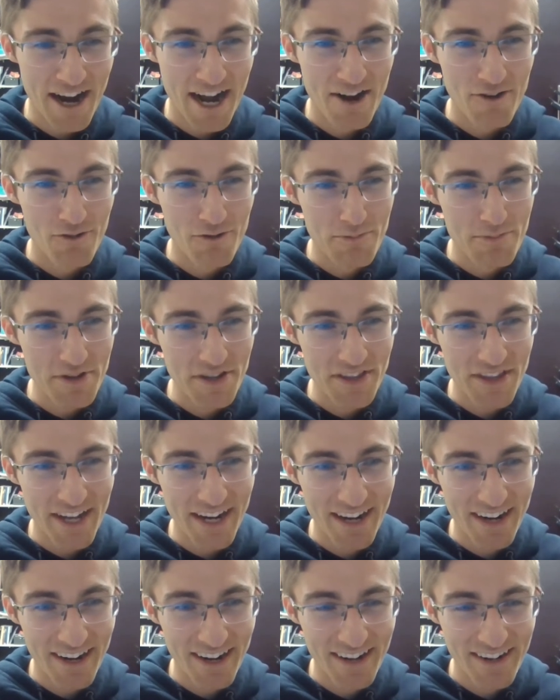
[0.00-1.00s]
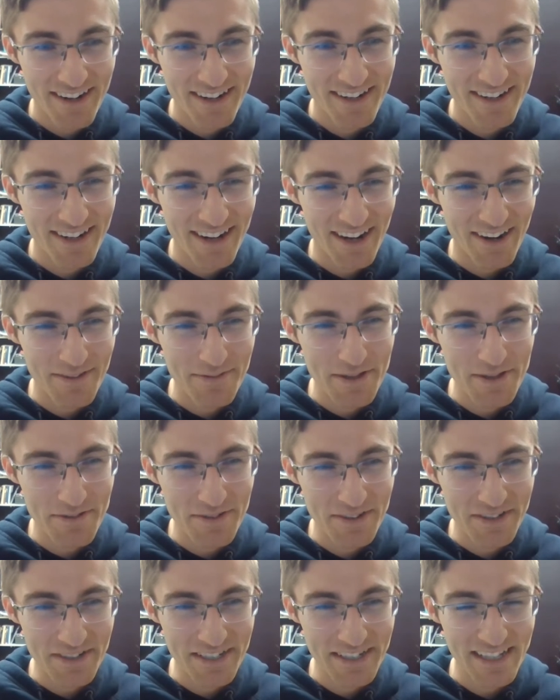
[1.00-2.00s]
I will be there. I'll be the
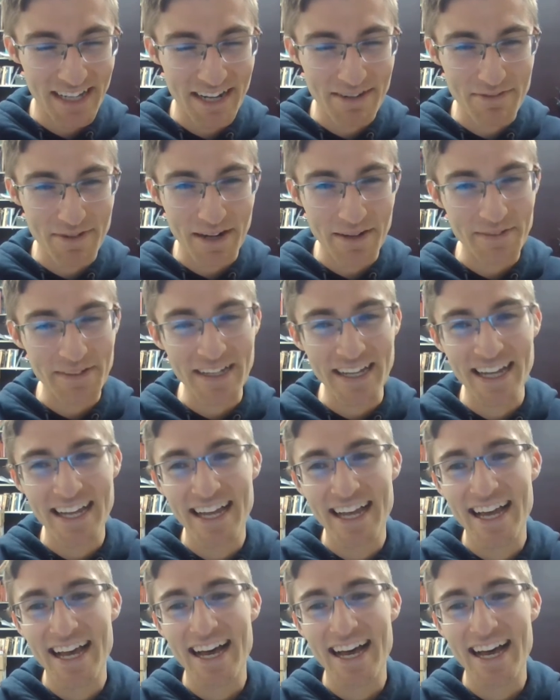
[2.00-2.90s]
first in line probably.